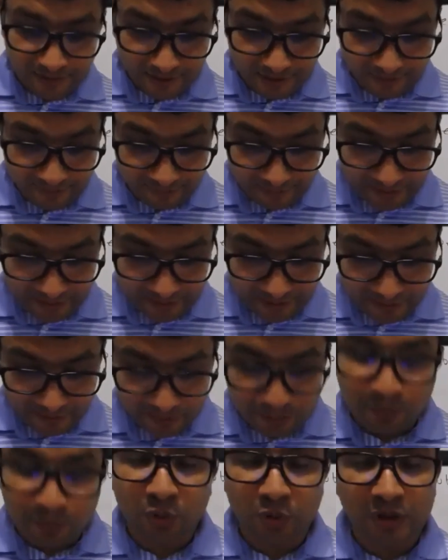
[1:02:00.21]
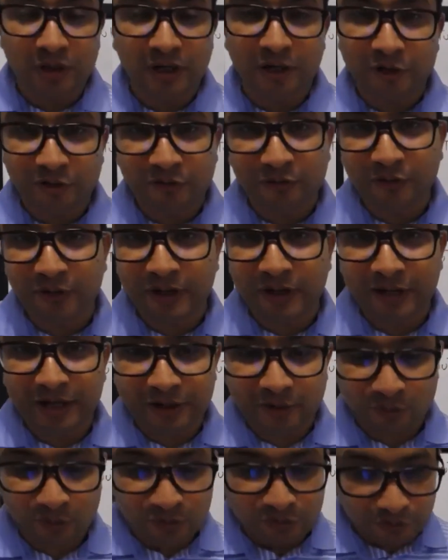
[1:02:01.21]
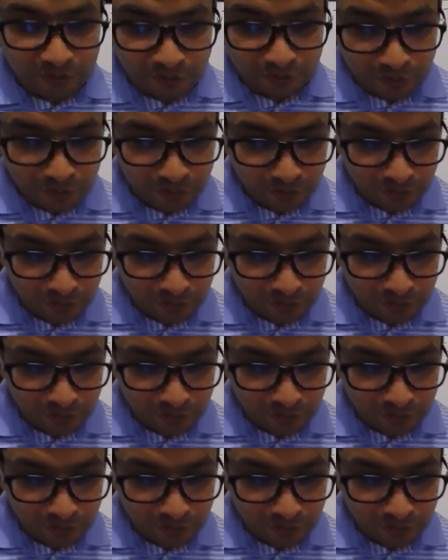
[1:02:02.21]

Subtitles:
and then bhul not to forget. Those are the 4